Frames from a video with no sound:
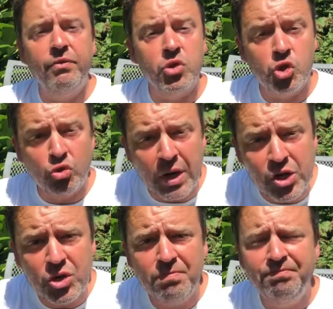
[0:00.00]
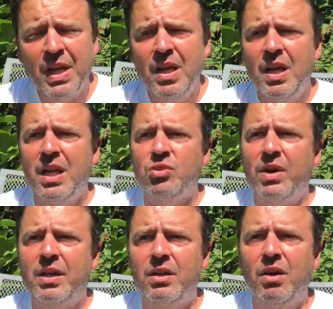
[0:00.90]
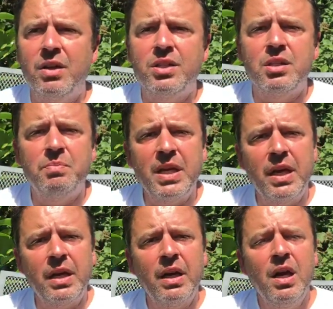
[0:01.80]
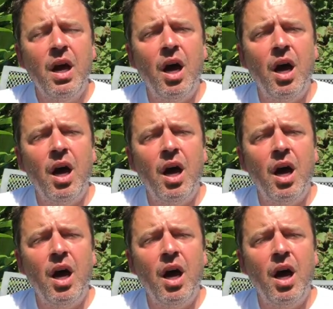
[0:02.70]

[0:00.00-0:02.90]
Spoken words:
Frustration is recognized as being